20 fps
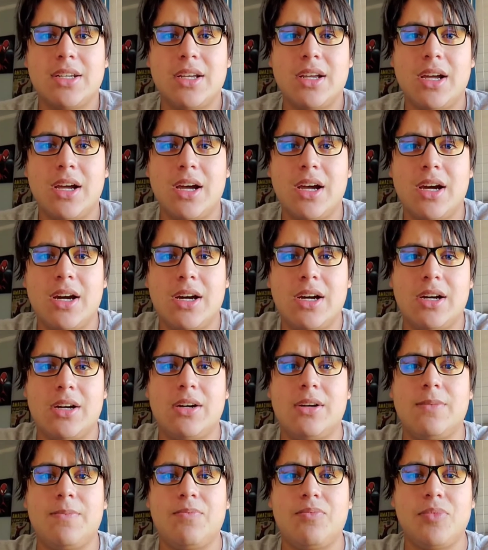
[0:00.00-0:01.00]

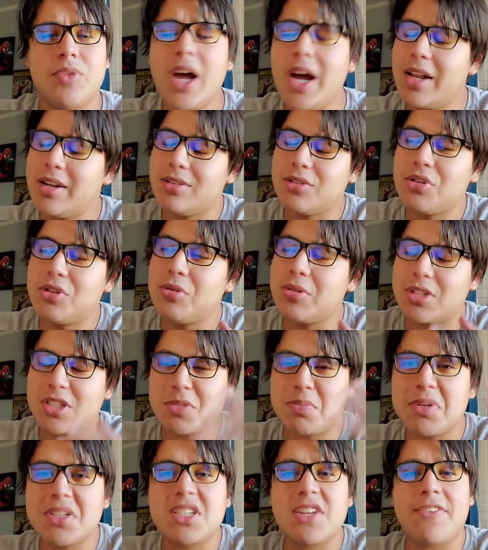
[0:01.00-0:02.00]
not to a
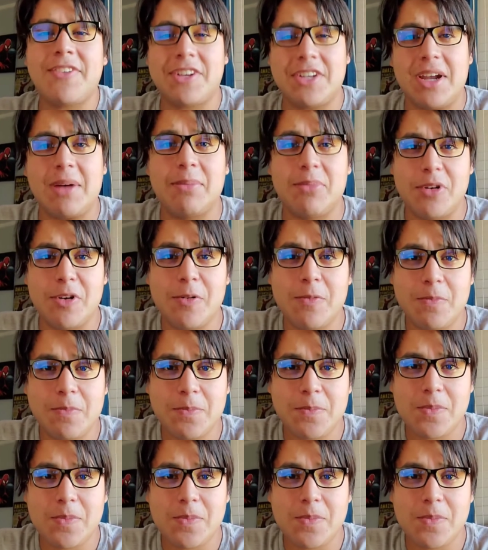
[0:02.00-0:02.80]
specific number.